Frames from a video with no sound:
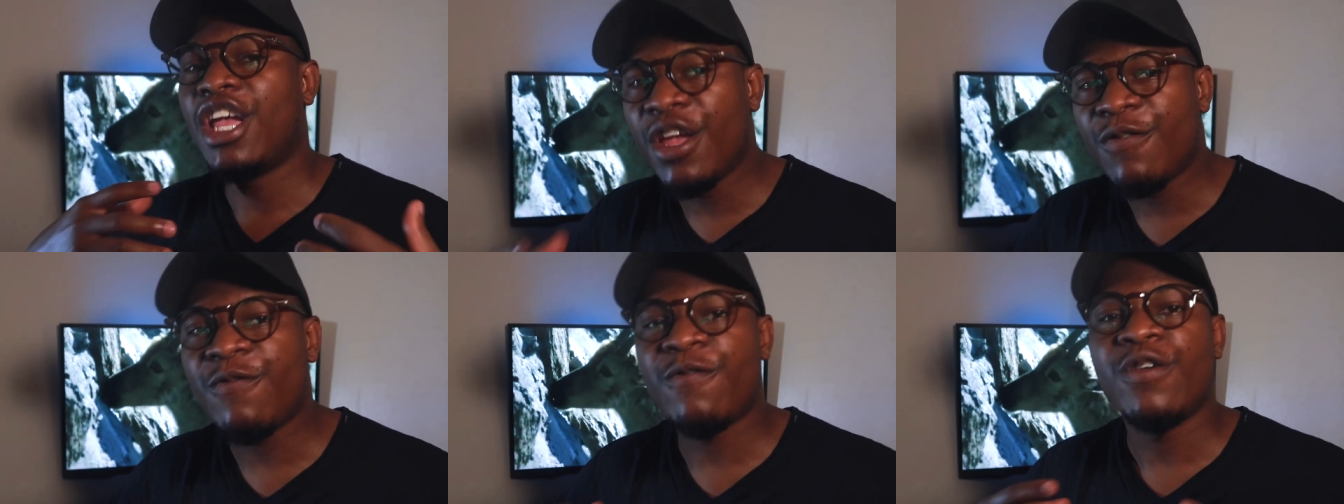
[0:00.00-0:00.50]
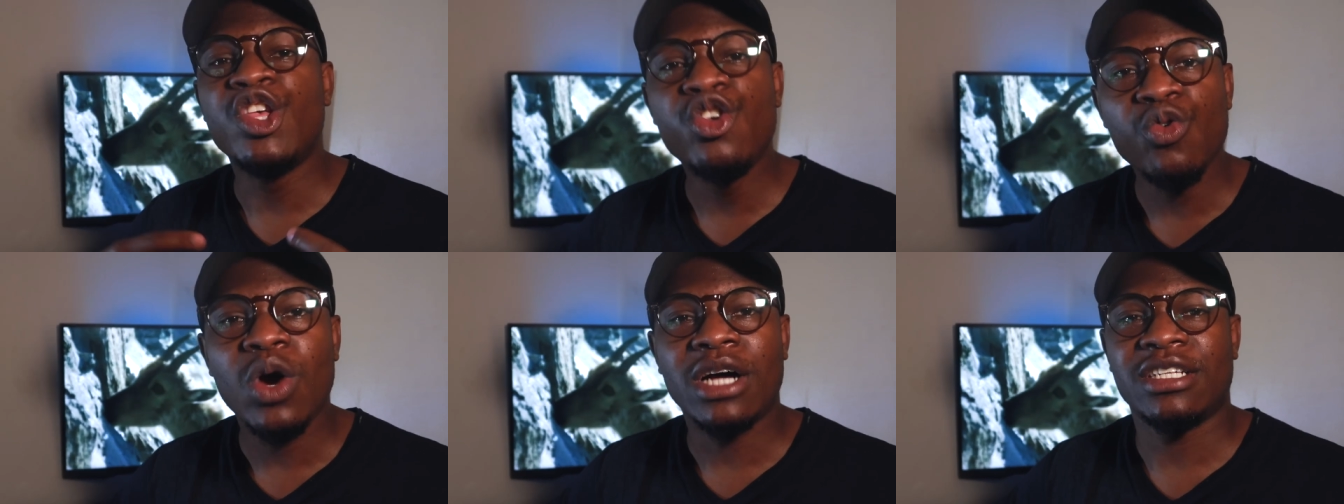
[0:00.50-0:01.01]
if
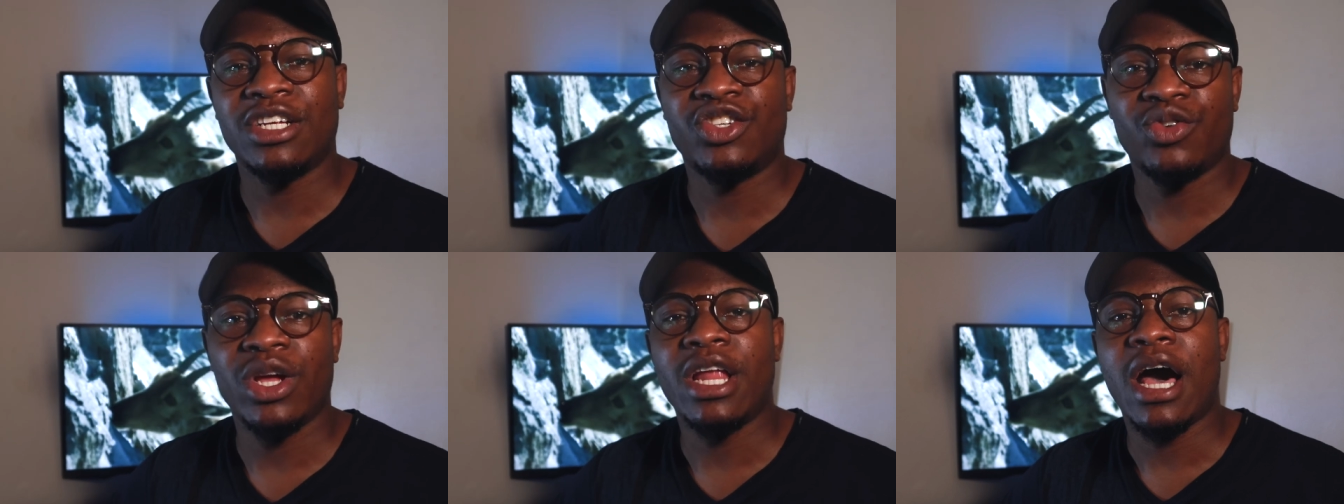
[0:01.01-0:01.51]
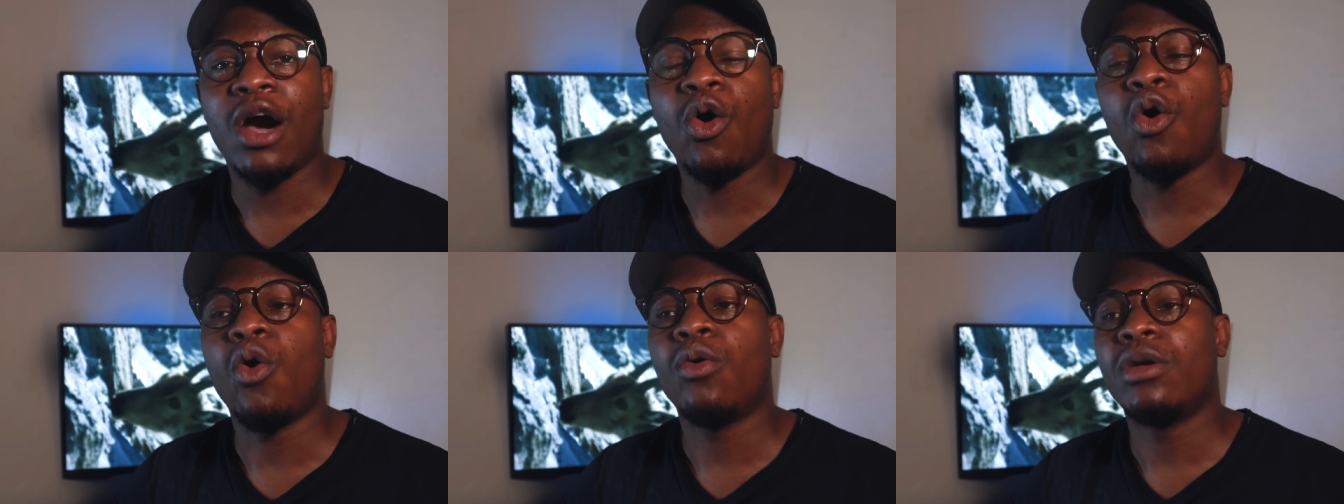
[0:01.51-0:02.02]
you as a trader
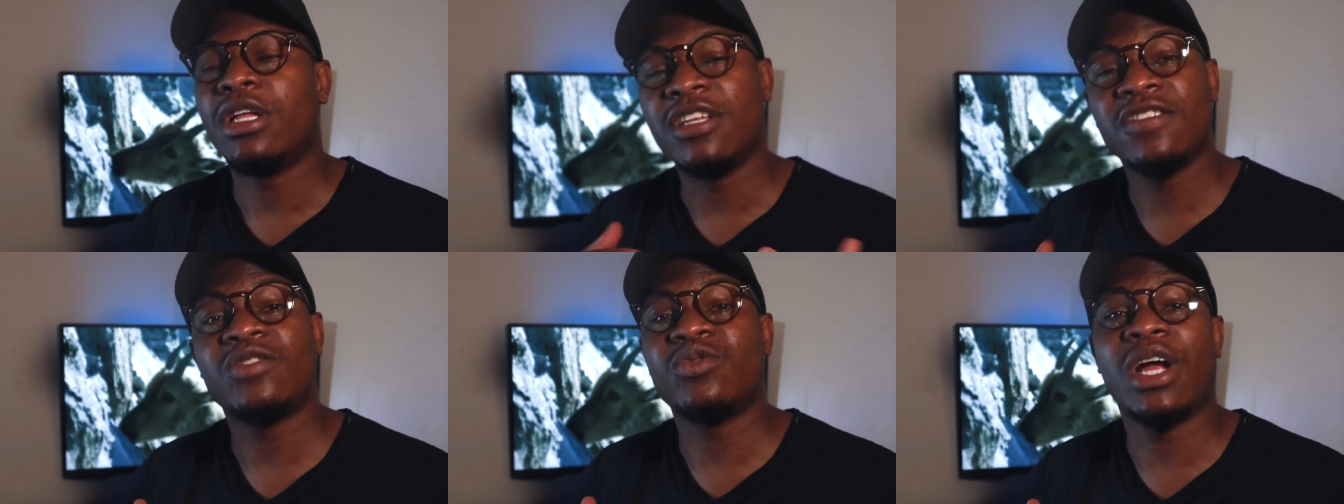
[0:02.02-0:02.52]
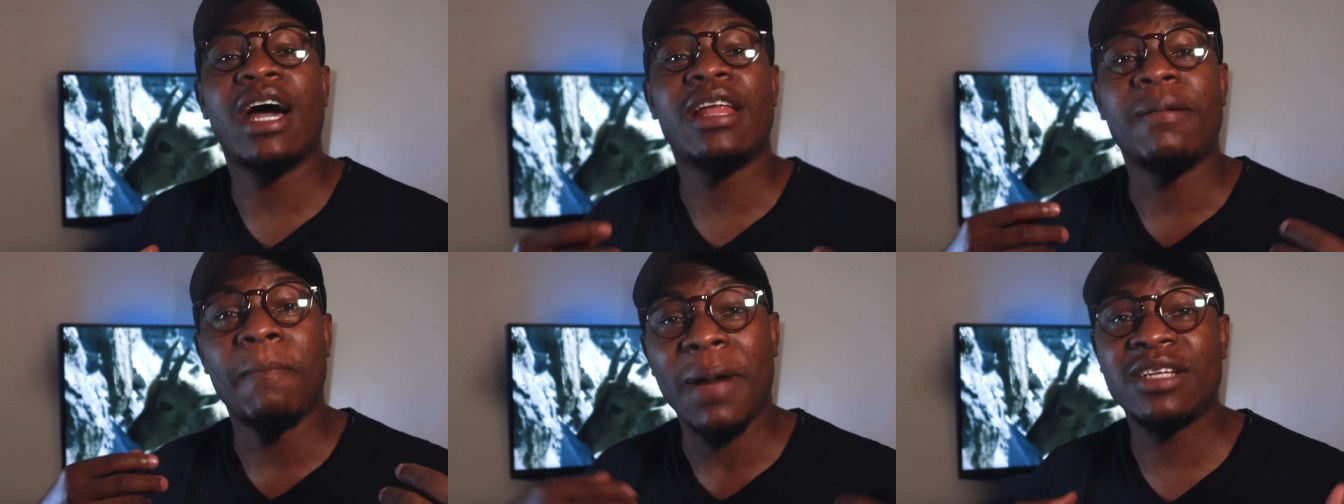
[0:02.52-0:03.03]
or in this
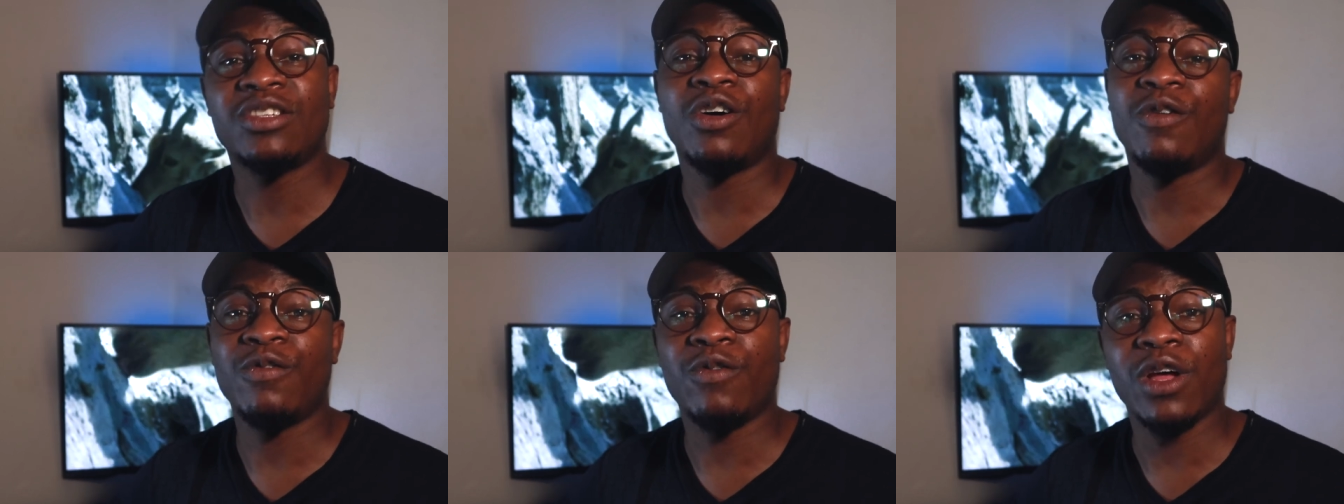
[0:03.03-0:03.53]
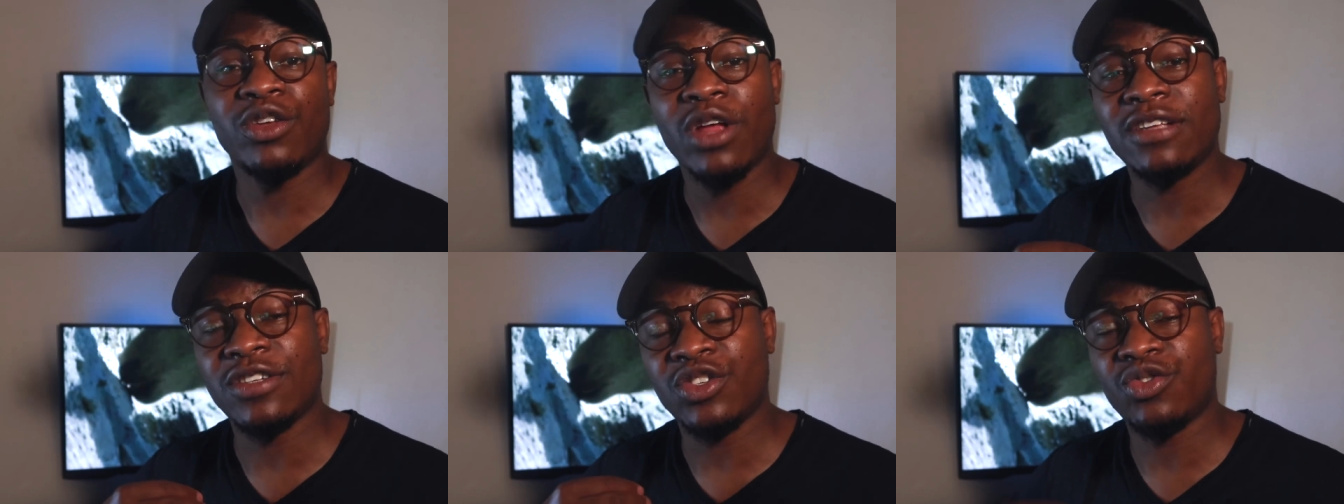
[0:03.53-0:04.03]
regard myself
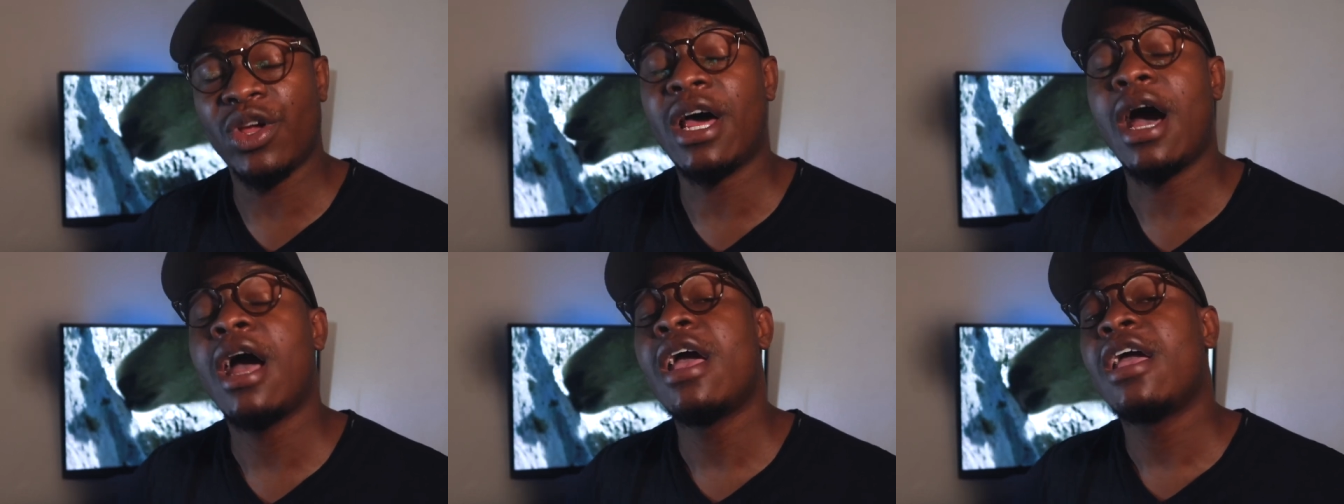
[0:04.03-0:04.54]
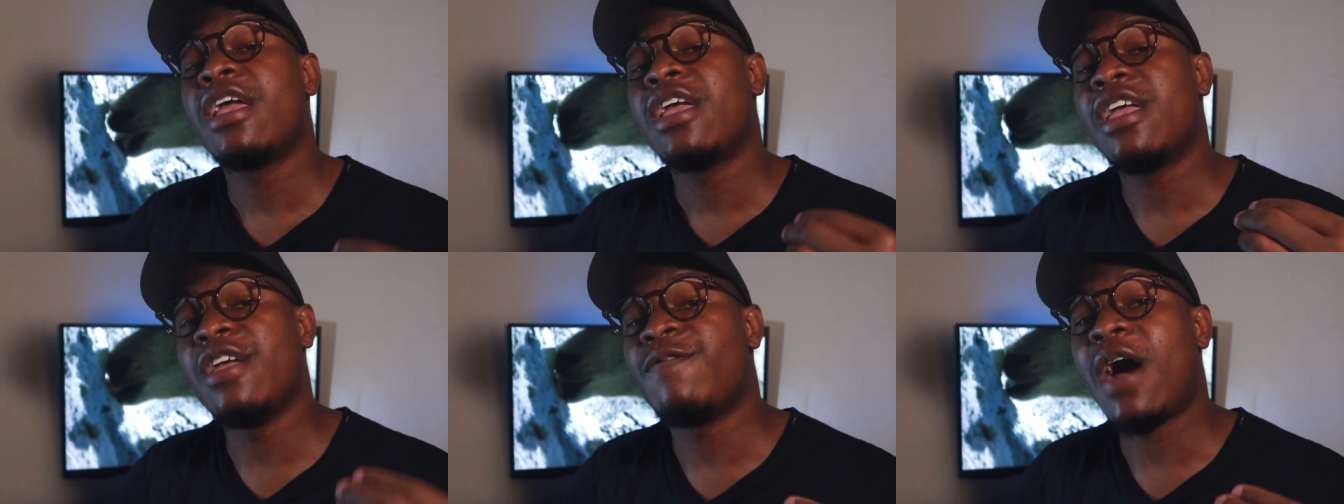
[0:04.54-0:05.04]
as a trader
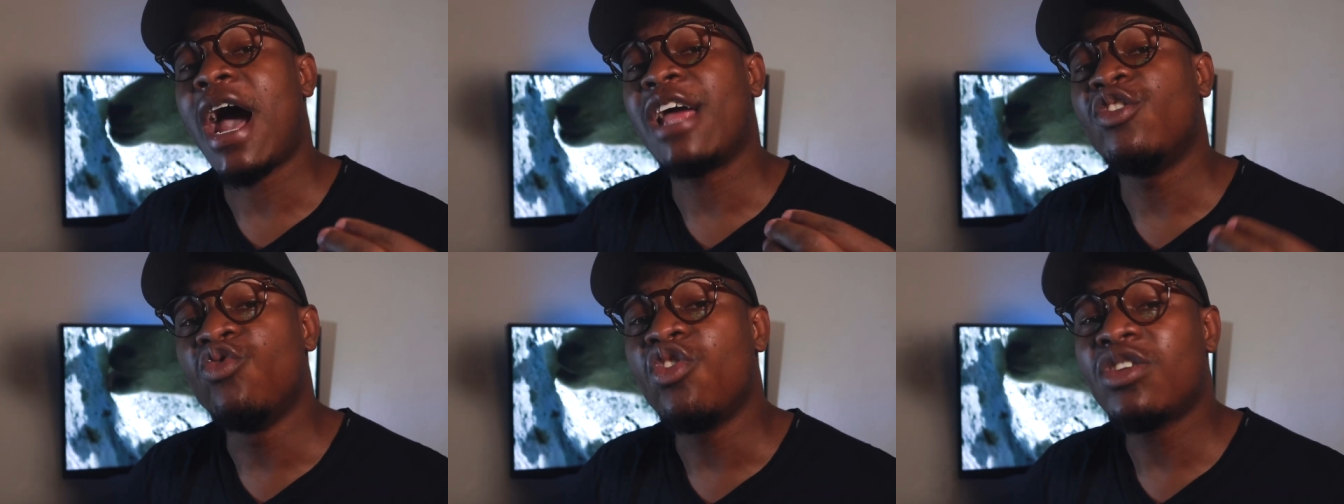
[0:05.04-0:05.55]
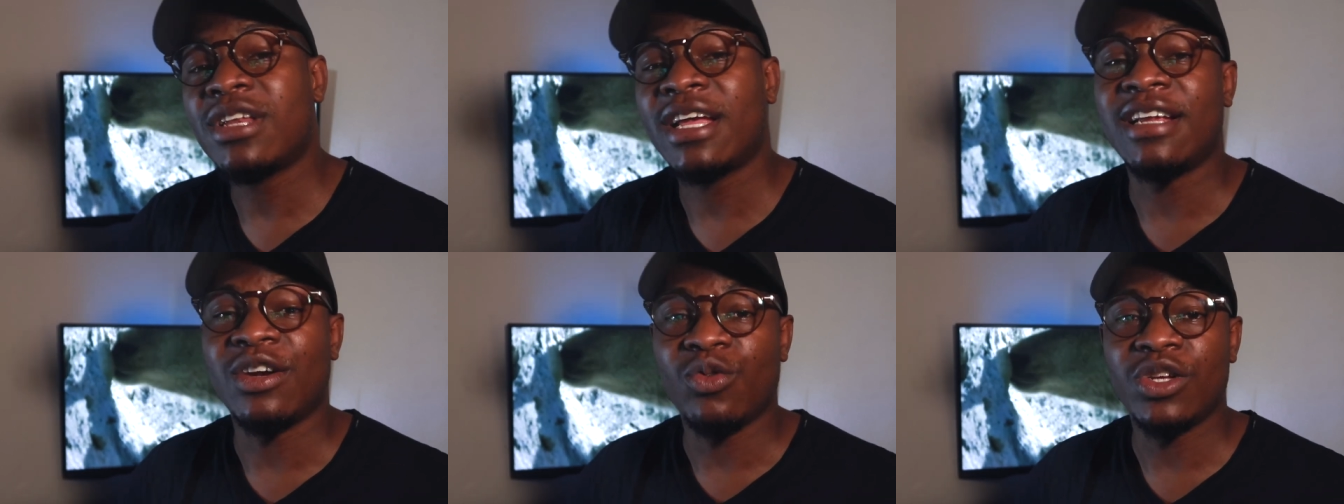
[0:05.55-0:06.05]
if i do not
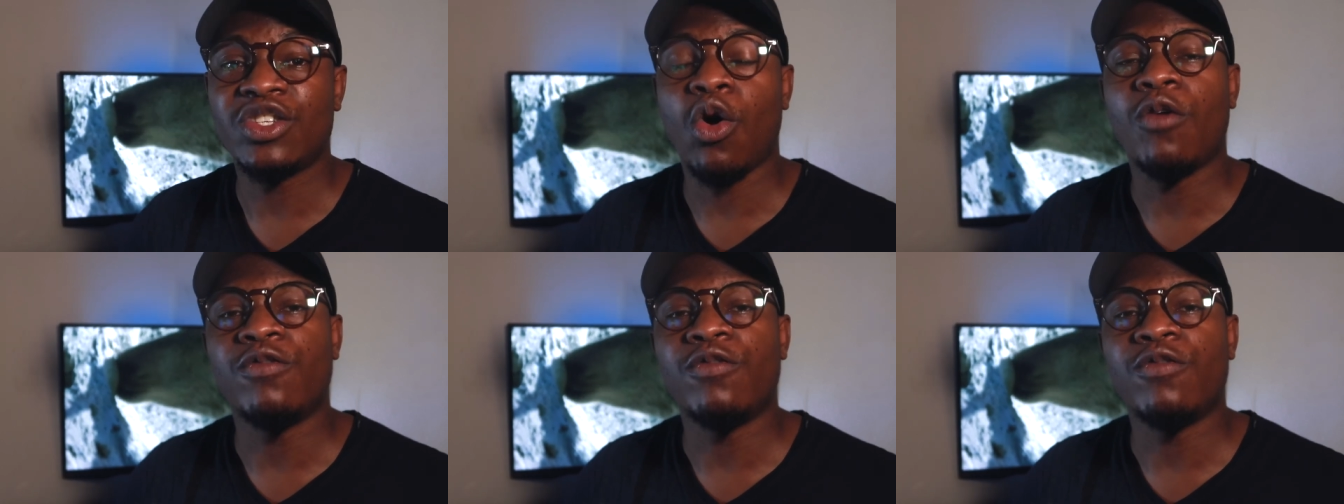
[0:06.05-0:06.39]
take the risk